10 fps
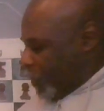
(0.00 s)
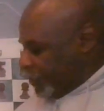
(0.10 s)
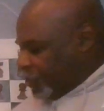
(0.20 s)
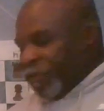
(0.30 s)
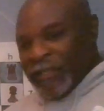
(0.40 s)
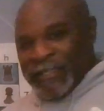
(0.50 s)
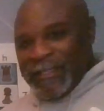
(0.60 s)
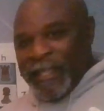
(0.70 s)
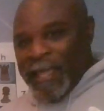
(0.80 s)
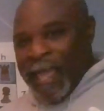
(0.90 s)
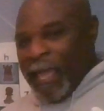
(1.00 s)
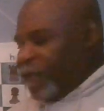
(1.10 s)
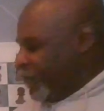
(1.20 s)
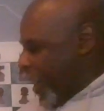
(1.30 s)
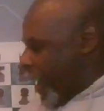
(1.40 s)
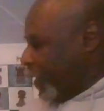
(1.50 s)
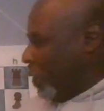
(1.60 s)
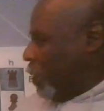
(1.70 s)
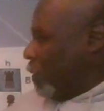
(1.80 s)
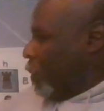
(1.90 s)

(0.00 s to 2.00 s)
So this is the A file.